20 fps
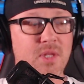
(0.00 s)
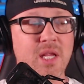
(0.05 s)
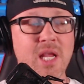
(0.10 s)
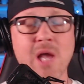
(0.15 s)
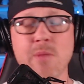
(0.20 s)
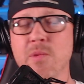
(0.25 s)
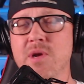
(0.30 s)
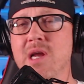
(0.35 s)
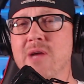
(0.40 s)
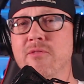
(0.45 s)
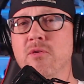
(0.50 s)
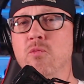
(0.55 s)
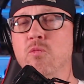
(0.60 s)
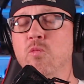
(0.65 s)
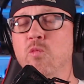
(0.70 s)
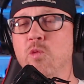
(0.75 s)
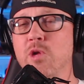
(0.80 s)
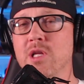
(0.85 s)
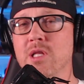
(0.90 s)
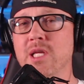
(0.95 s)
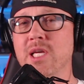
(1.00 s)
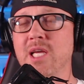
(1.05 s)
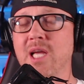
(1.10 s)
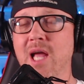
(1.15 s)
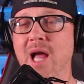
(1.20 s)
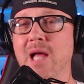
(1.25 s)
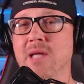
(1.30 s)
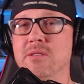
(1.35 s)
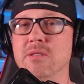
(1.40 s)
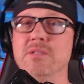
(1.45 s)
And we never really
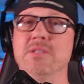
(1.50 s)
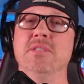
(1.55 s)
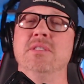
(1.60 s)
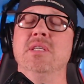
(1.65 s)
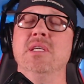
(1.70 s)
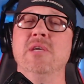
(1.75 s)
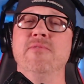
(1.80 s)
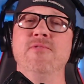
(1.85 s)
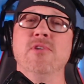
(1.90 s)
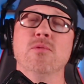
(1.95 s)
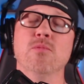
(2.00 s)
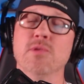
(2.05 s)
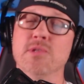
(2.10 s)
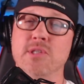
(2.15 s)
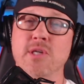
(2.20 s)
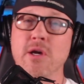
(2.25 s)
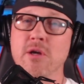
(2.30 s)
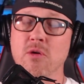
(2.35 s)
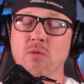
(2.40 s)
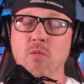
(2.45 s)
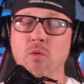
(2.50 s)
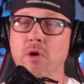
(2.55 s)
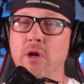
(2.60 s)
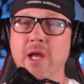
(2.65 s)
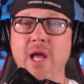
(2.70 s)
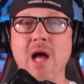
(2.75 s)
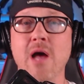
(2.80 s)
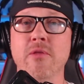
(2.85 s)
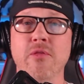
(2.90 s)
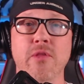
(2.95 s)
got to see if it was going to work
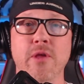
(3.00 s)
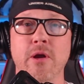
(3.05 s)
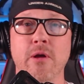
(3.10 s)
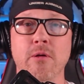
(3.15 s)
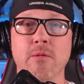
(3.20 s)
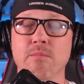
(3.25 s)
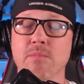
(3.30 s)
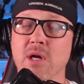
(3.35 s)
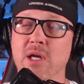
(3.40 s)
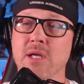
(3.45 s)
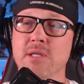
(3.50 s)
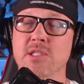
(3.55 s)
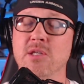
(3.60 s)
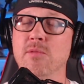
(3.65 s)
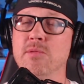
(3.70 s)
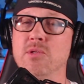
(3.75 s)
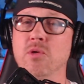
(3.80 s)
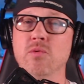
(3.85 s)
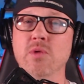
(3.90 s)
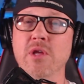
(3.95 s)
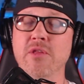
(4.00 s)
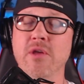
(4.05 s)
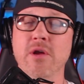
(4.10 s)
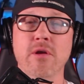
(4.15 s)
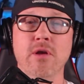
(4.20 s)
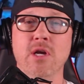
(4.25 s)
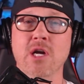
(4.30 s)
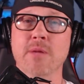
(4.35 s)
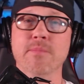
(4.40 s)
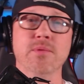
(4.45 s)
out there because he was only there a
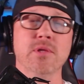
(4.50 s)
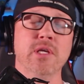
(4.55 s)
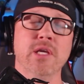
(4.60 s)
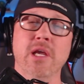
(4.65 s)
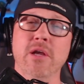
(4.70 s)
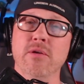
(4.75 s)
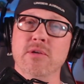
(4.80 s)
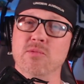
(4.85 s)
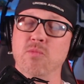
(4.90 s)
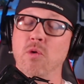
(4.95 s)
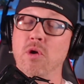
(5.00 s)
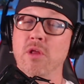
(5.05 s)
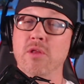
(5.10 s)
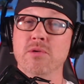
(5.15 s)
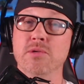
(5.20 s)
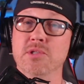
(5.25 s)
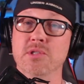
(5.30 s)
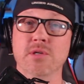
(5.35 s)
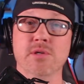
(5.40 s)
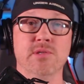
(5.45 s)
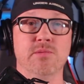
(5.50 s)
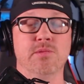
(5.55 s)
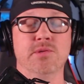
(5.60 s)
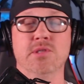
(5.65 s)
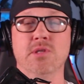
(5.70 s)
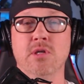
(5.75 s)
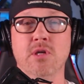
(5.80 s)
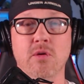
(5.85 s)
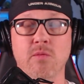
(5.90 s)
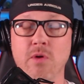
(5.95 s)
couple of years. One of those years was
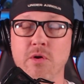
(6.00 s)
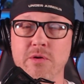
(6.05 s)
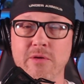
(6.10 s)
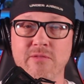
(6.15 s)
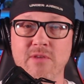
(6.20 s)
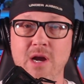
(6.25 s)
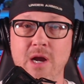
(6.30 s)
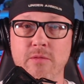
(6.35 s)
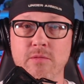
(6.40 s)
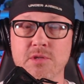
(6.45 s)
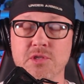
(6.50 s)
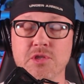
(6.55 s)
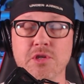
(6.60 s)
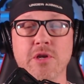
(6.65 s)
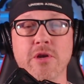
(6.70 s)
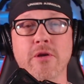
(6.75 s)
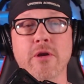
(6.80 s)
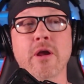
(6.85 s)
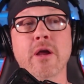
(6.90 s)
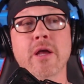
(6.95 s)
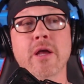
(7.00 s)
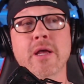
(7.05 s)
the coronavirus year.